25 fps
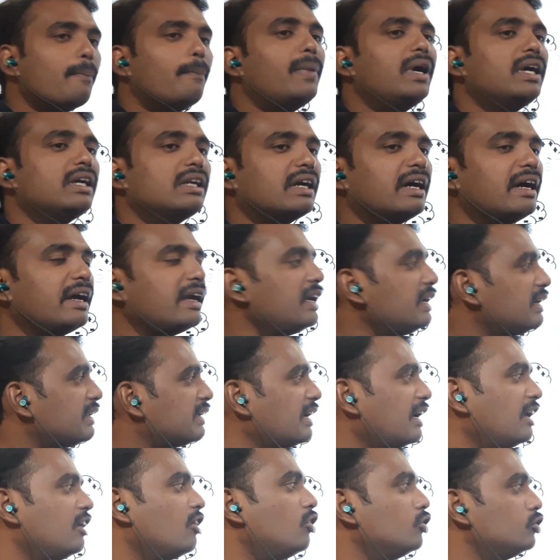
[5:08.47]
But
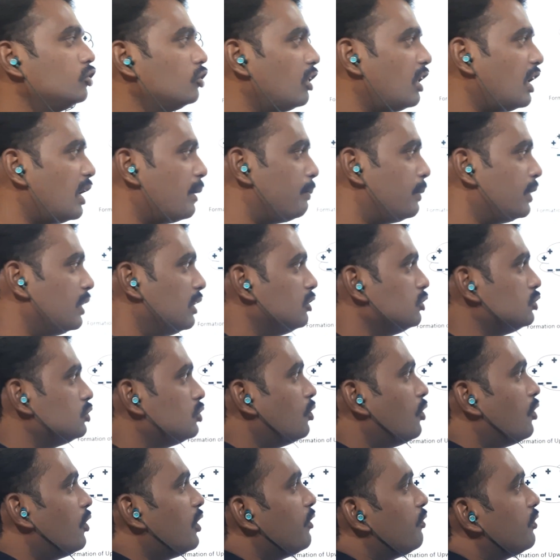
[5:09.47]
it can also happen.
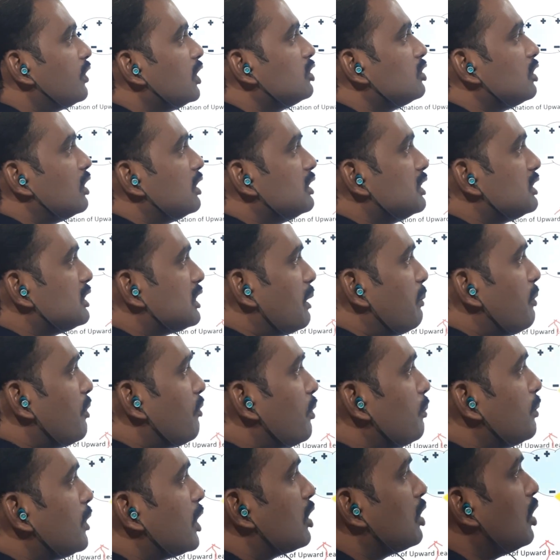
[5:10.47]
So if the charges coming
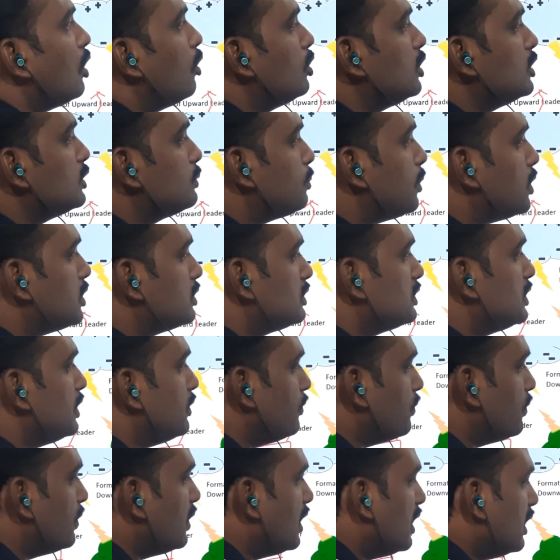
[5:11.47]
from the cloud is
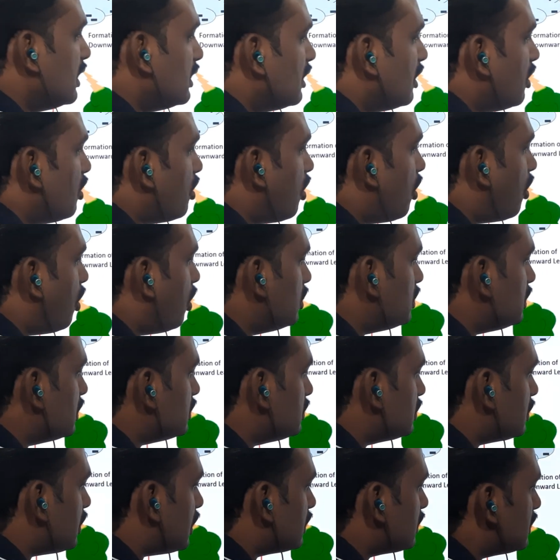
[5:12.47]
positive, then all
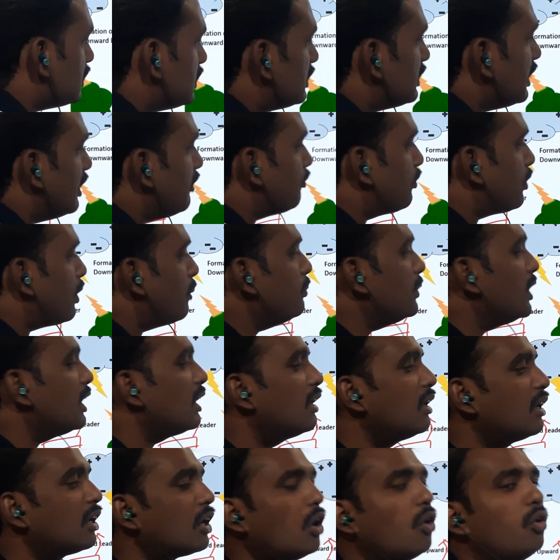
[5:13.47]
the charges sent from
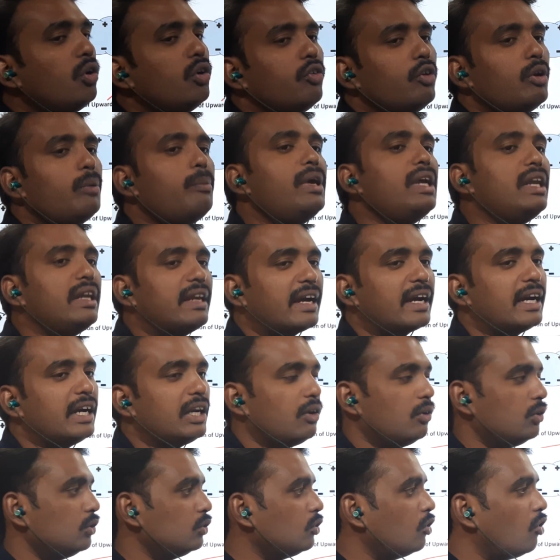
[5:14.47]
the ground will be
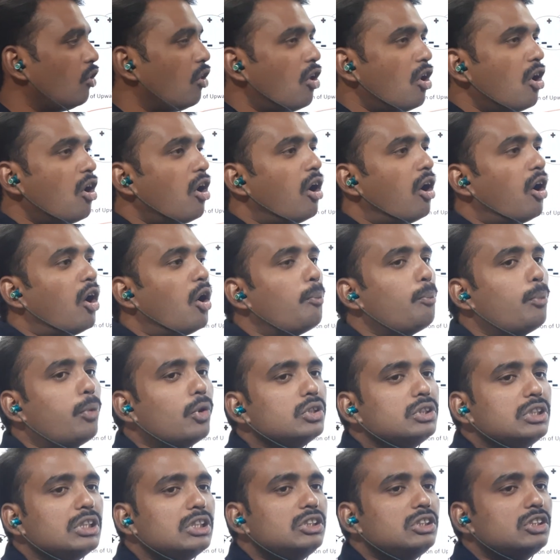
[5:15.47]
negative. So
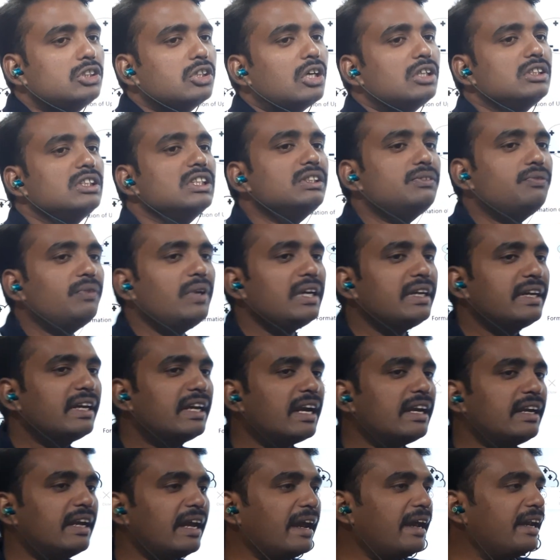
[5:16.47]
opposite charges will
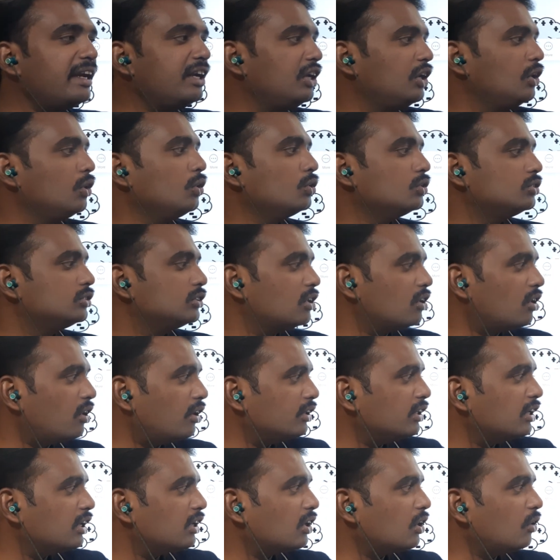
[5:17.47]
get induced
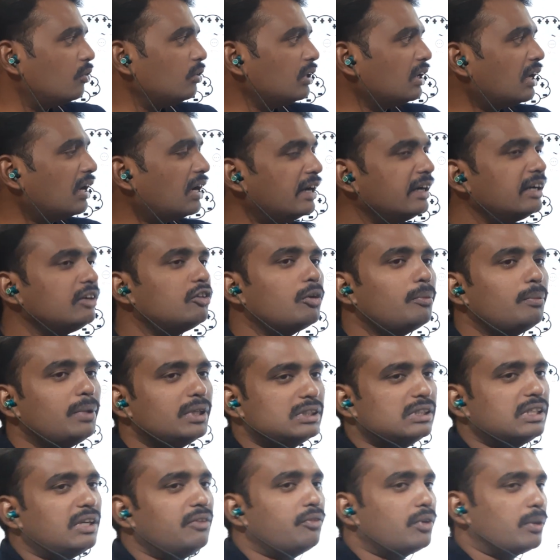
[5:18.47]
on the ground and it will
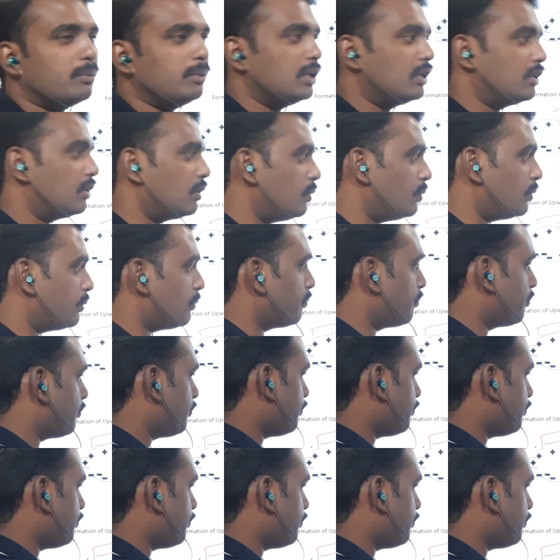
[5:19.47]
be sent from the ground.